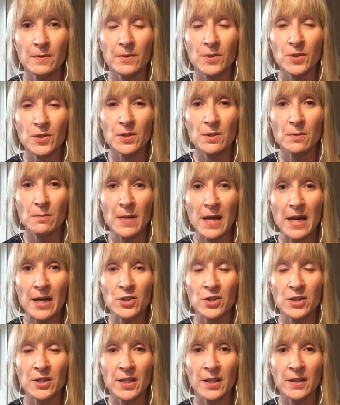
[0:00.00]
Just
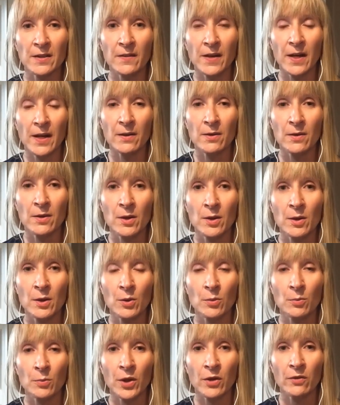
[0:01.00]
imagining that
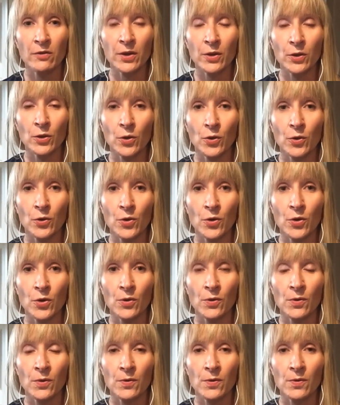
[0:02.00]
pelvic
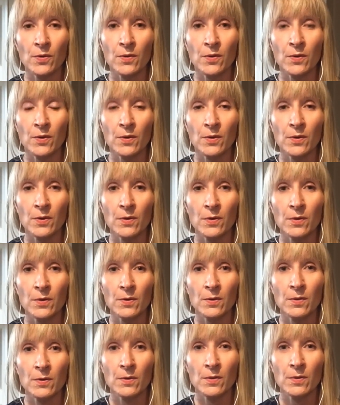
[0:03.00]
girdle
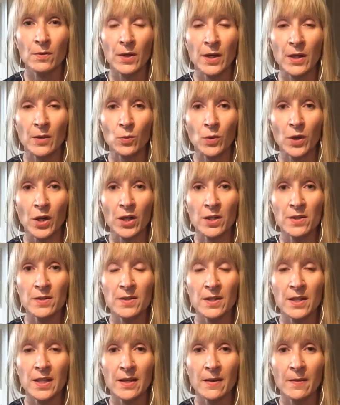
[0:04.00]
and where it's
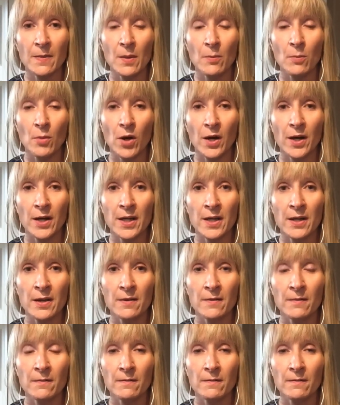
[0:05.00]
sitting in the body.